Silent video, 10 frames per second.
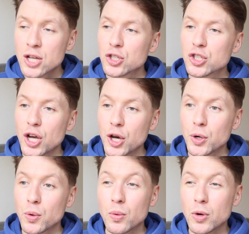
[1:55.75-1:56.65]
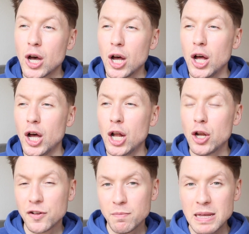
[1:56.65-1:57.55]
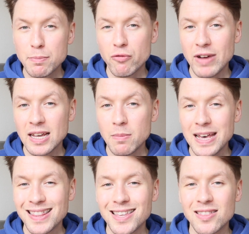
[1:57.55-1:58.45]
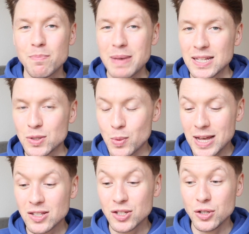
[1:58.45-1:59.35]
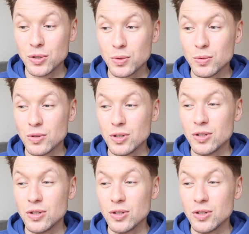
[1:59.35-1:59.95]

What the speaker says: So a lot of people recommend that the best way to